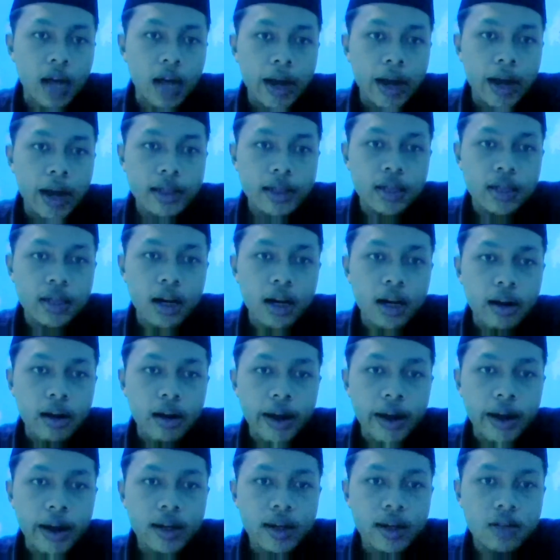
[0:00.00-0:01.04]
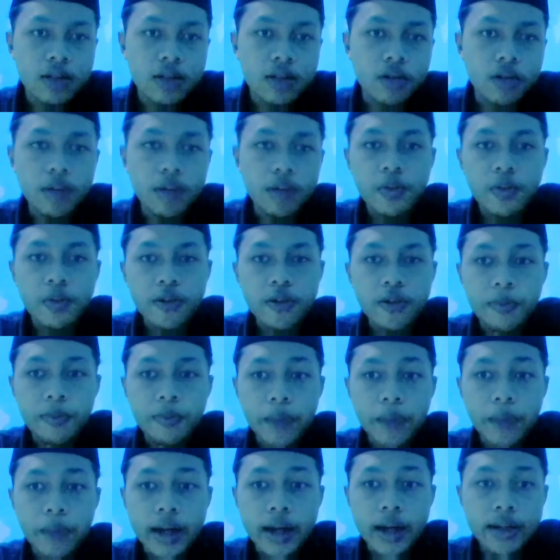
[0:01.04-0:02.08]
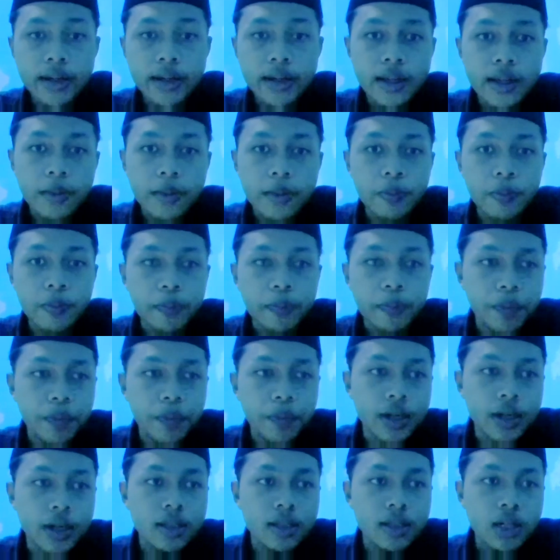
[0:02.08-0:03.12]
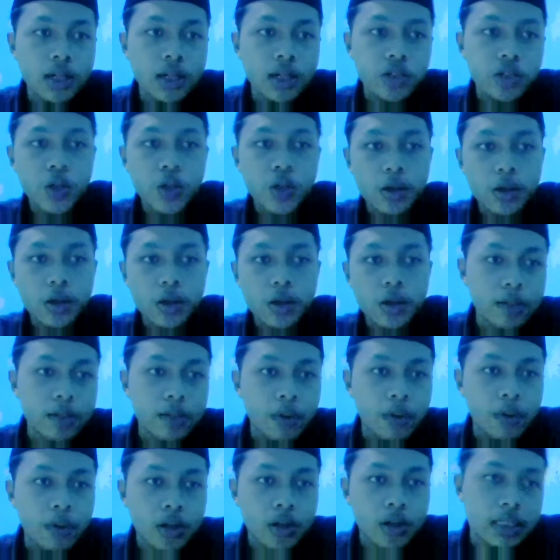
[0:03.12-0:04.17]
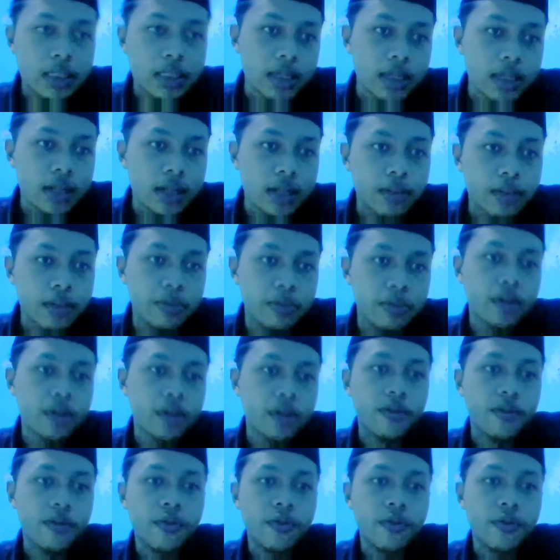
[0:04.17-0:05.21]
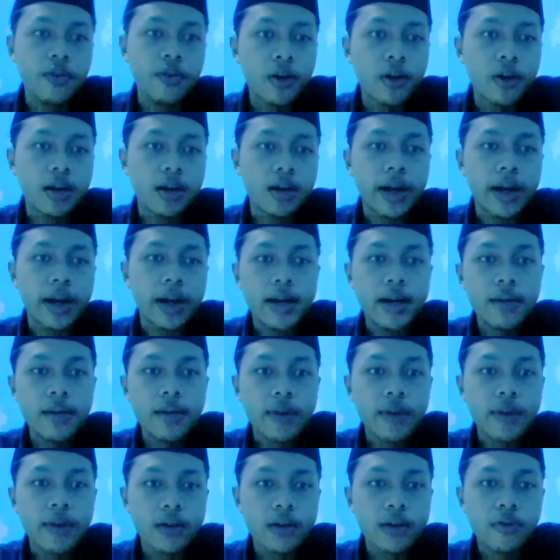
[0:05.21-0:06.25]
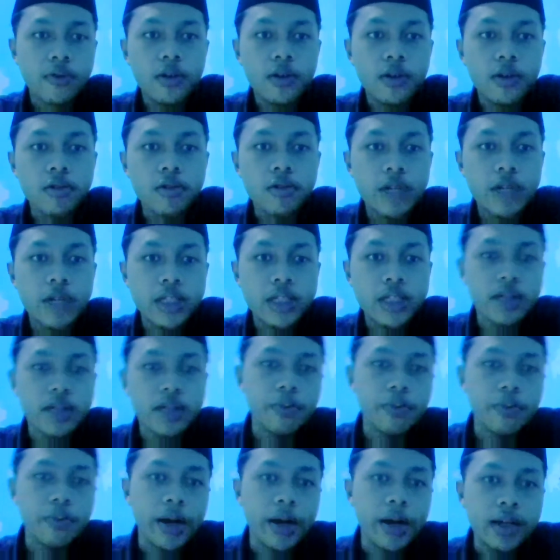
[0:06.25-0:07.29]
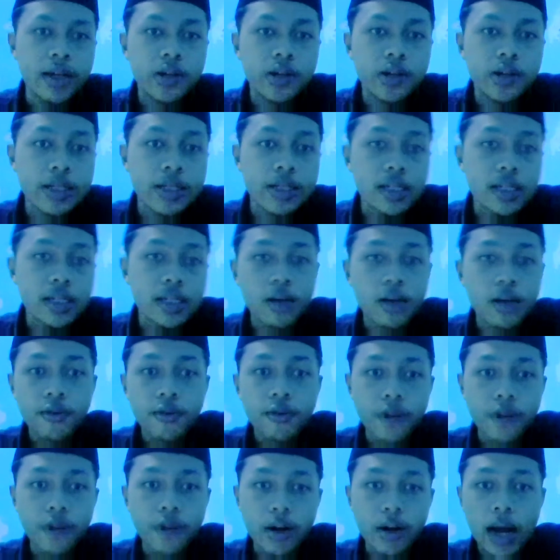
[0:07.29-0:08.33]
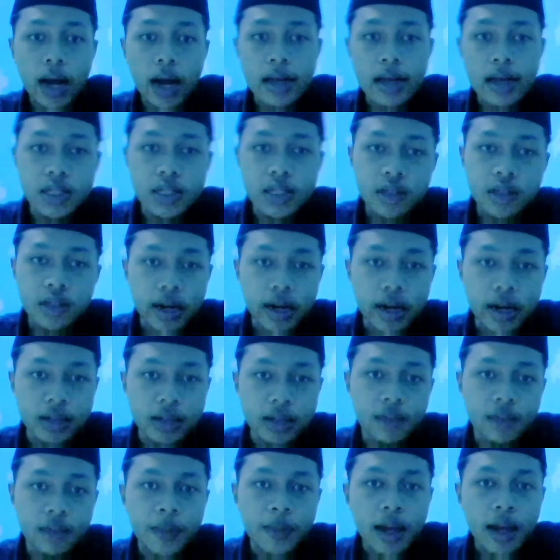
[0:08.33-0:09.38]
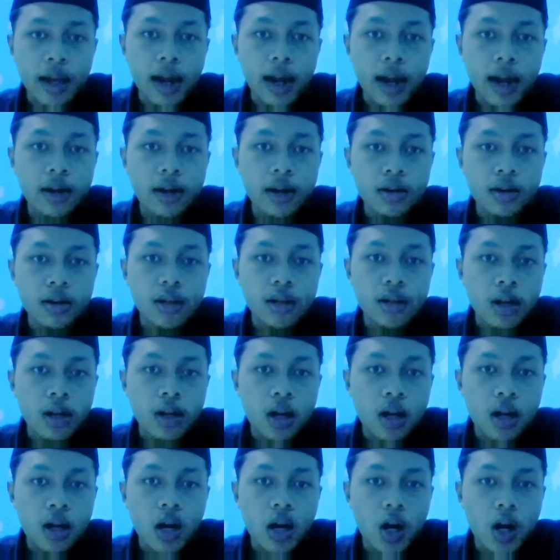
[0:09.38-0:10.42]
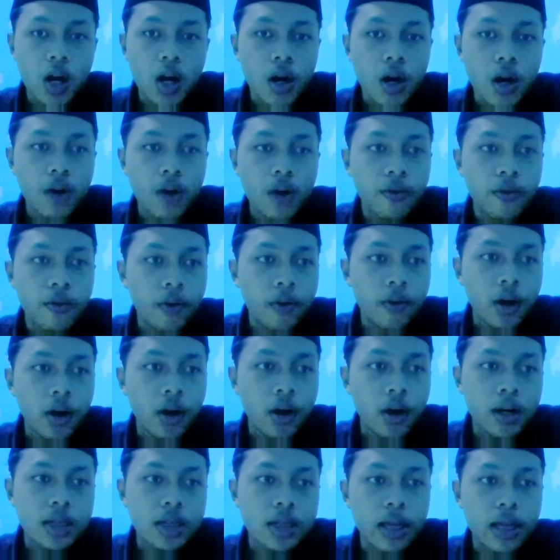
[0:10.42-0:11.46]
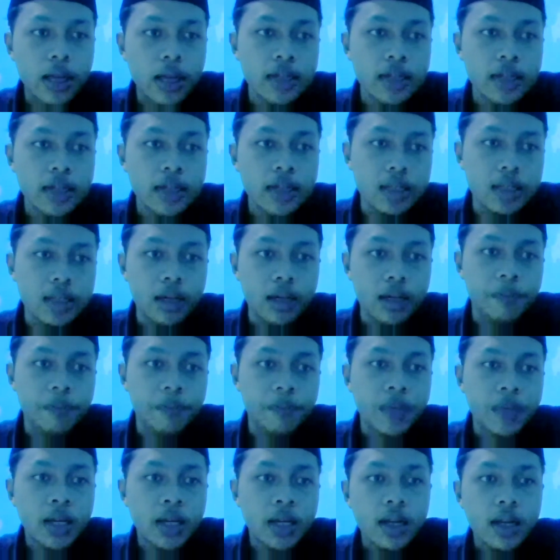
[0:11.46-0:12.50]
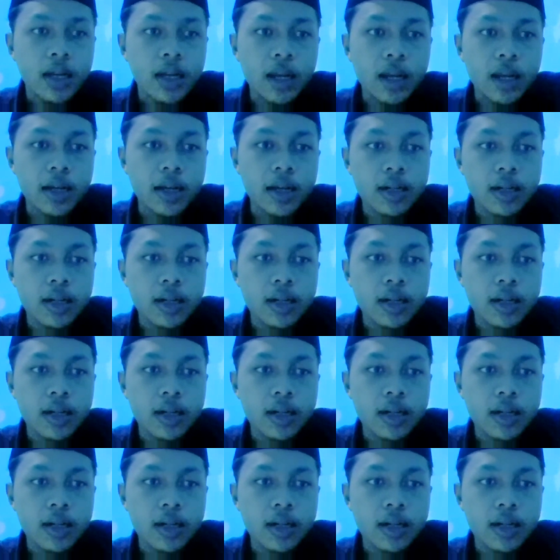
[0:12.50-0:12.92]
aids are added to improve binding, build stronger, more selectable floc, and effect flocculation by increasing floc ice strength and floc density. In